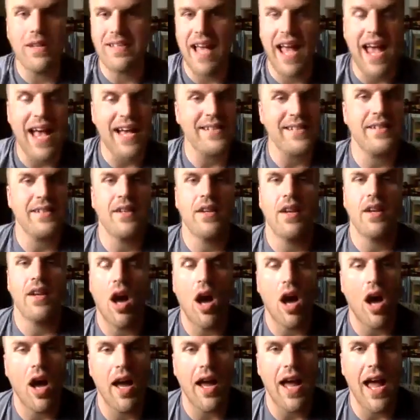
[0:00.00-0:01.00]
ask,
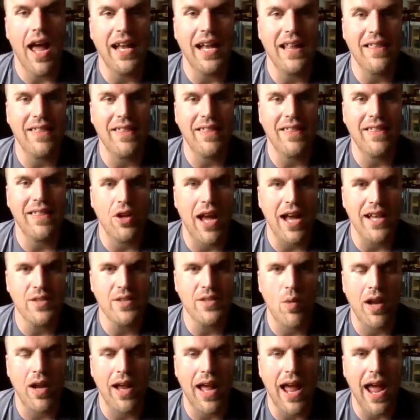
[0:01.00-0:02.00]
anything you guys
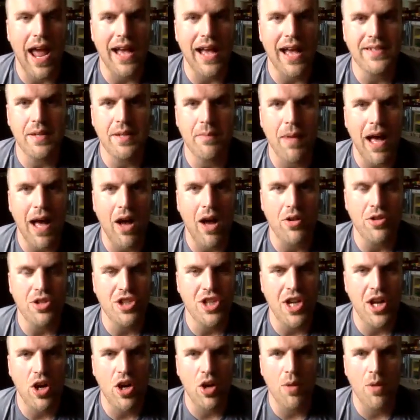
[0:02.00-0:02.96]
want to ask about, share